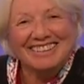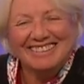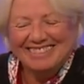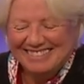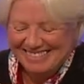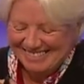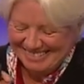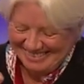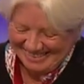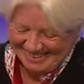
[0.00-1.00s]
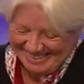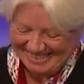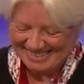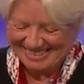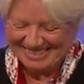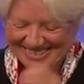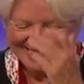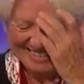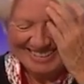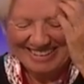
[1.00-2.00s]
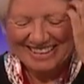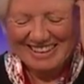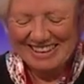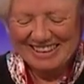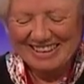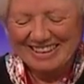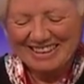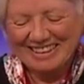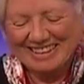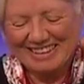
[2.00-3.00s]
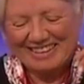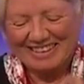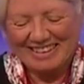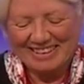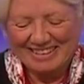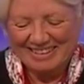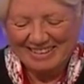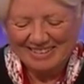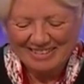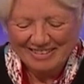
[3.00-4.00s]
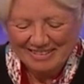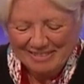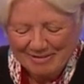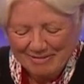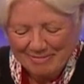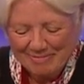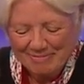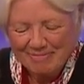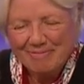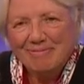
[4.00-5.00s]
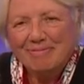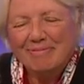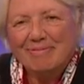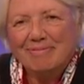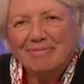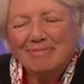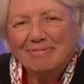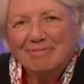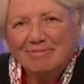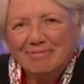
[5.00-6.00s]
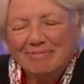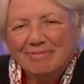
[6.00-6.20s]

This person isn't speaking.